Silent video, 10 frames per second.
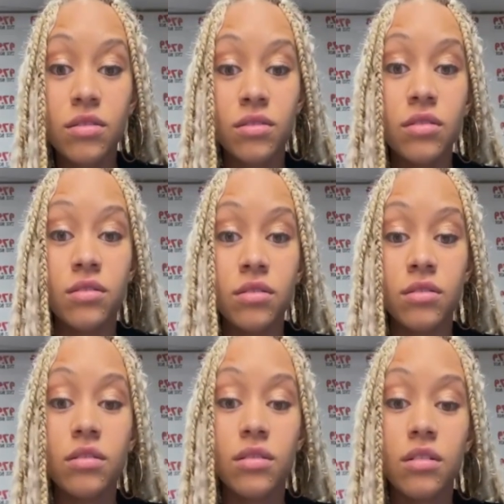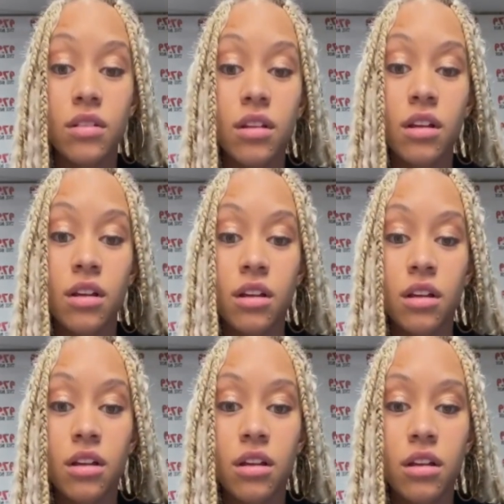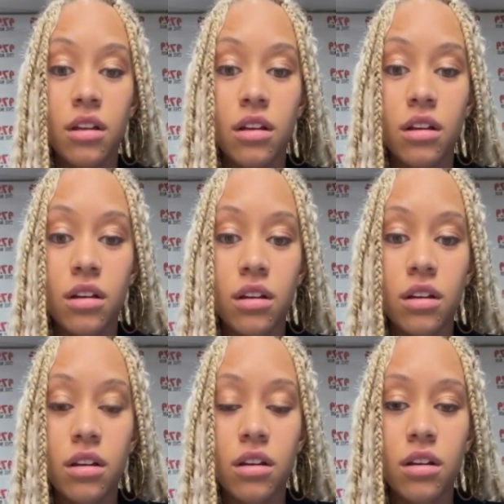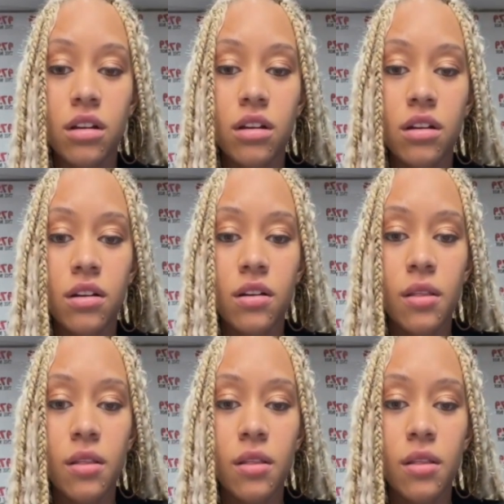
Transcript: This person isn't speaking.